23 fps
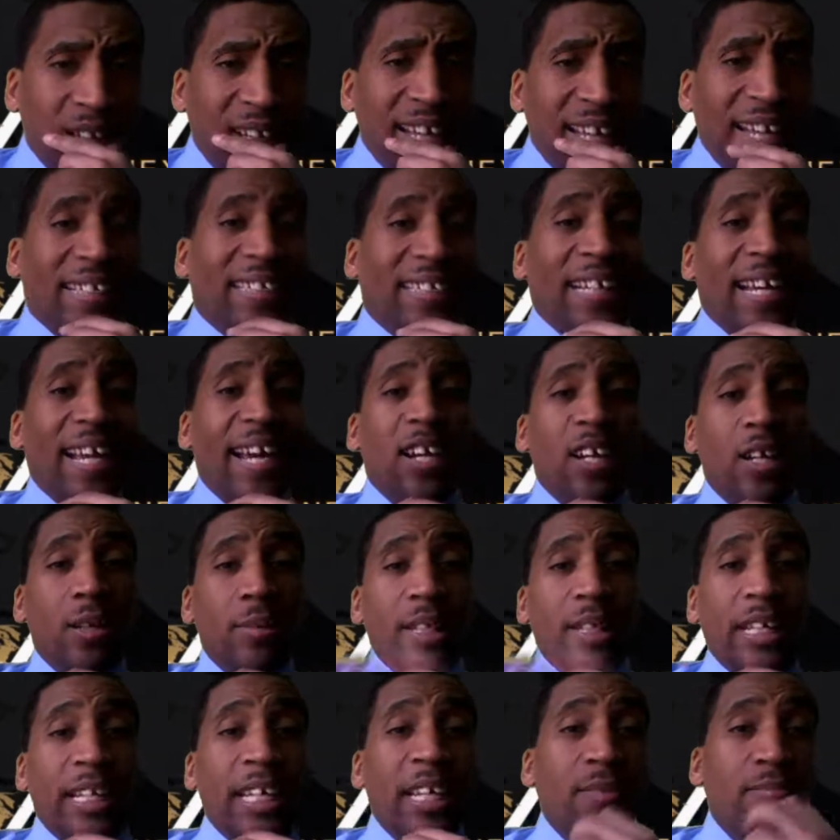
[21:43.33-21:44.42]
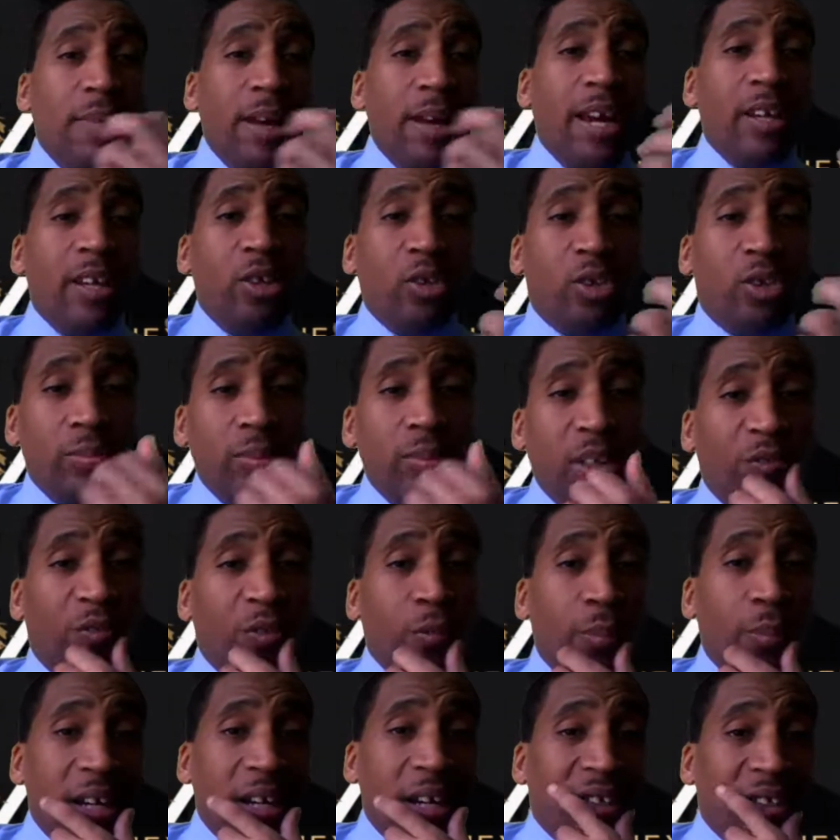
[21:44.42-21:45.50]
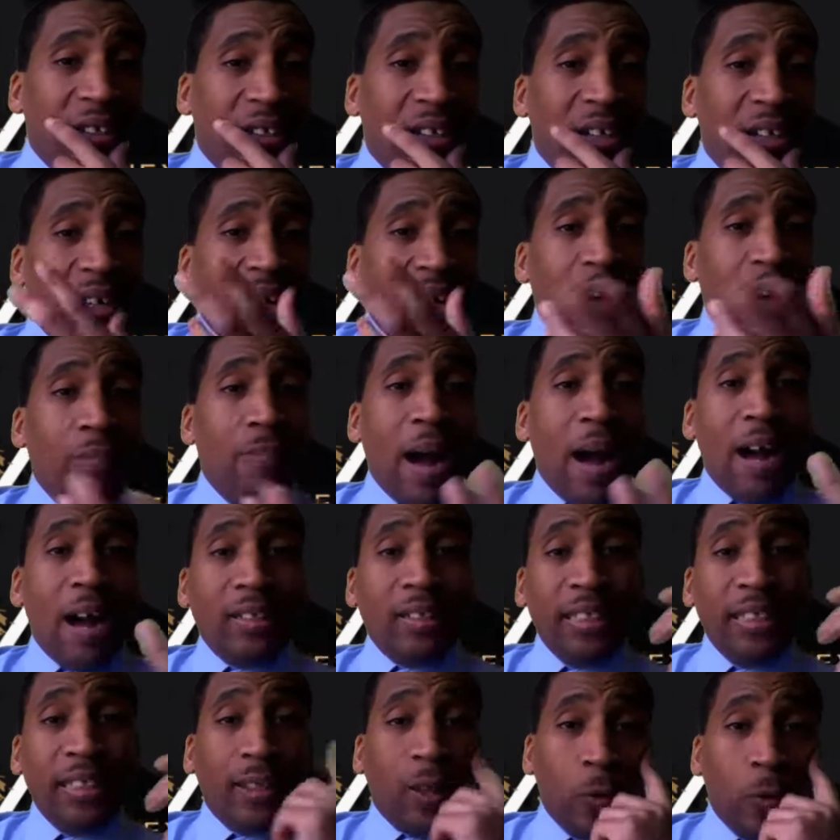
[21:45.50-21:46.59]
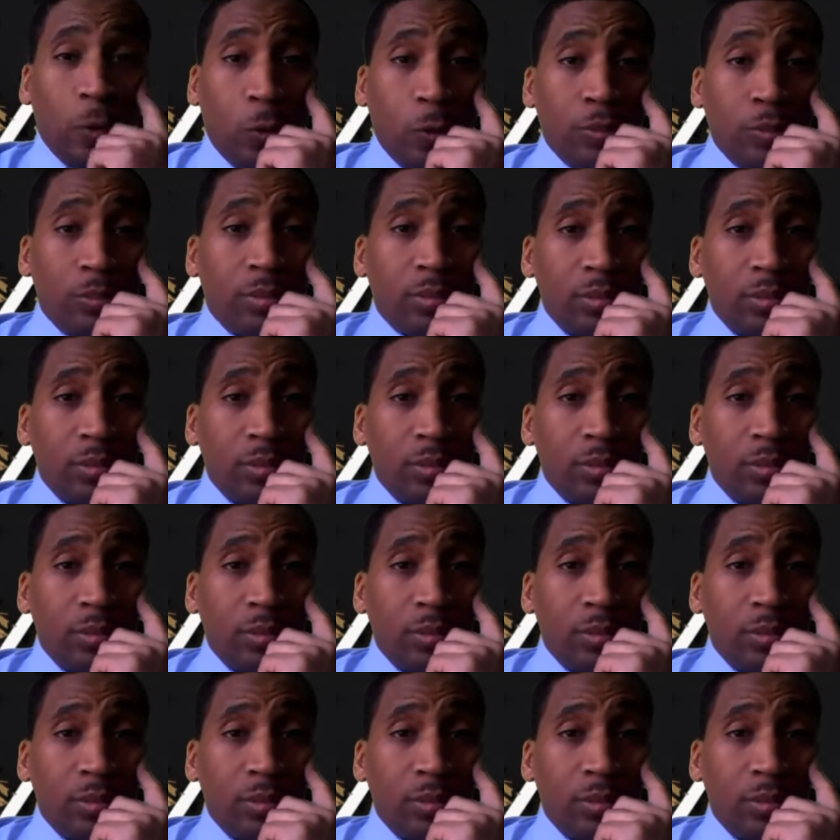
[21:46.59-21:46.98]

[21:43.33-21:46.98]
and tell them to email you some information about these homes.